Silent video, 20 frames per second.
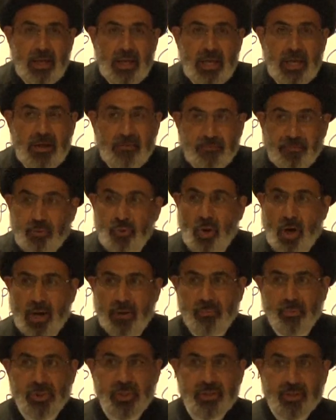If you are
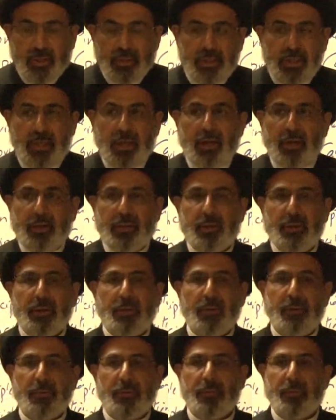mustati',
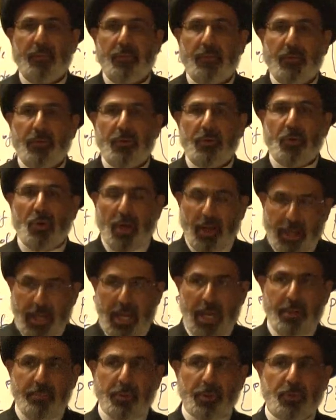you are
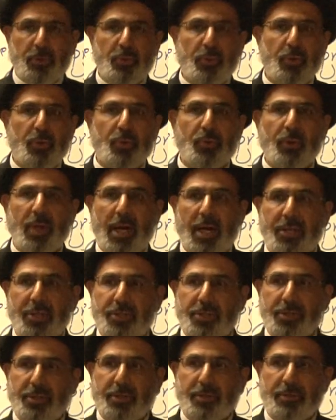able to go to
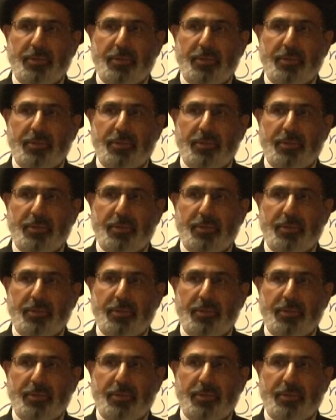Hajj,